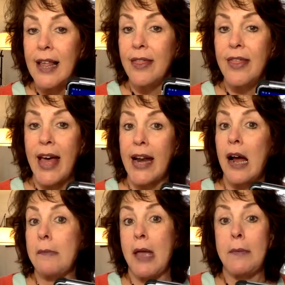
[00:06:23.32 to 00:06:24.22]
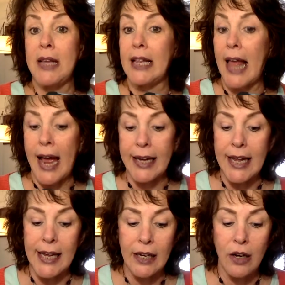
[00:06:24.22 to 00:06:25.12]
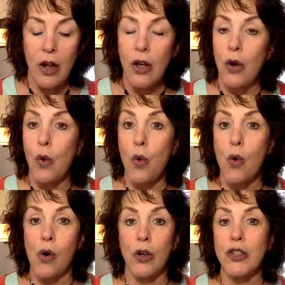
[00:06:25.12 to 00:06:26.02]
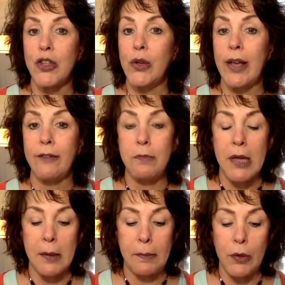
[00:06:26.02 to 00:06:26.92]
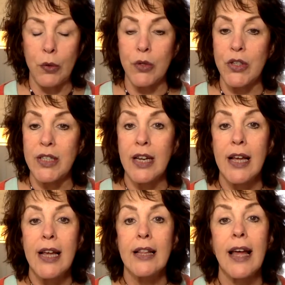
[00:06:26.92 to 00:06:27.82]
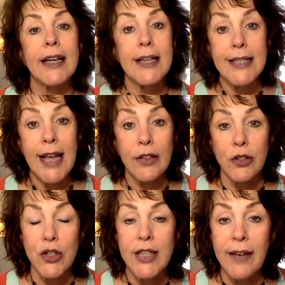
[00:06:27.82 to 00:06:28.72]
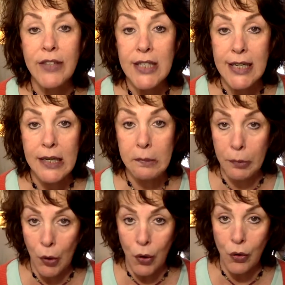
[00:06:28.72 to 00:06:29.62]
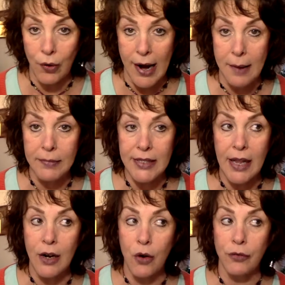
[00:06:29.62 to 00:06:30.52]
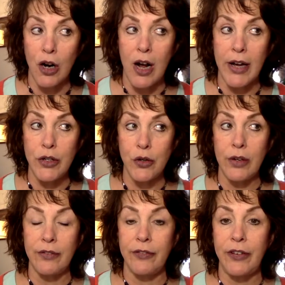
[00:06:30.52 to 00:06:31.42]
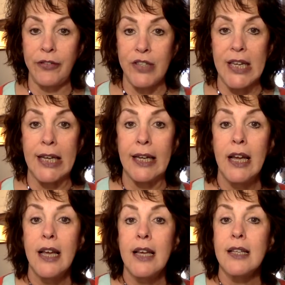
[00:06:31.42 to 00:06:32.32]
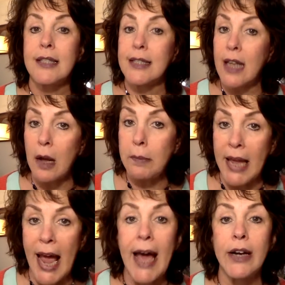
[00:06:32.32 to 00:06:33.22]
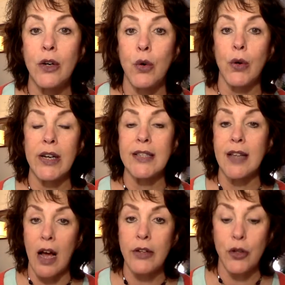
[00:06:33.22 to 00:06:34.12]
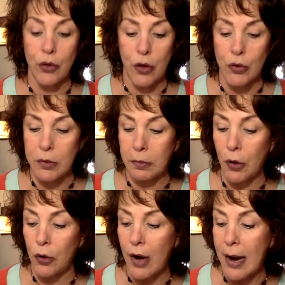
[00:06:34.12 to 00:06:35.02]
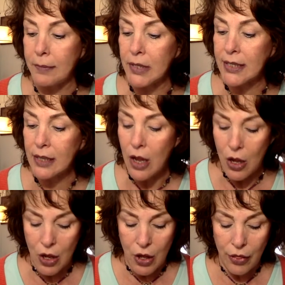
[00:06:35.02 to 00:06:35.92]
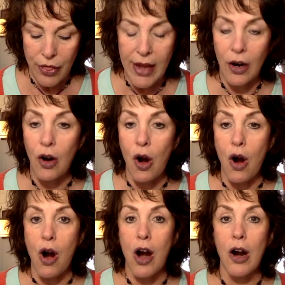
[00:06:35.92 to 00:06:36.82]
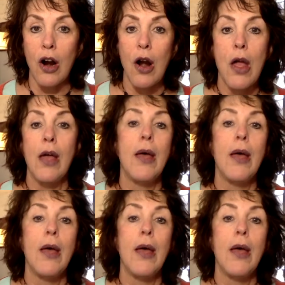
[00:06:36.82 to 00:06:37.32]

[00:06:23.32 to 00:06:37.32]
that I may be lacking or to give me a boost. Like I said, there's 17 programs and over 150 subcategories under those programs. There are